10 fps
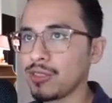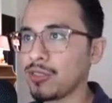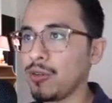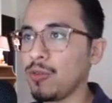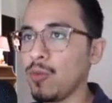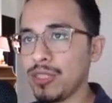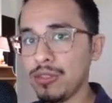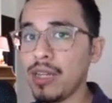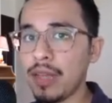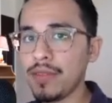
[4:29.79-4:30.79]
So once
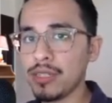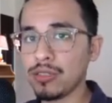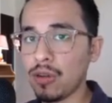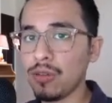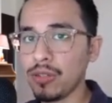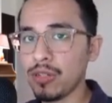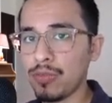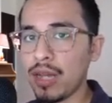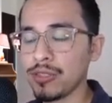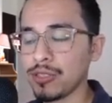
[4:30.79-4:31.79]
you have it installed on your
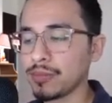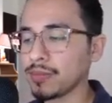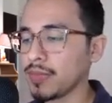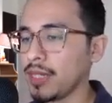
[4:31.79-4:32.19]
browser,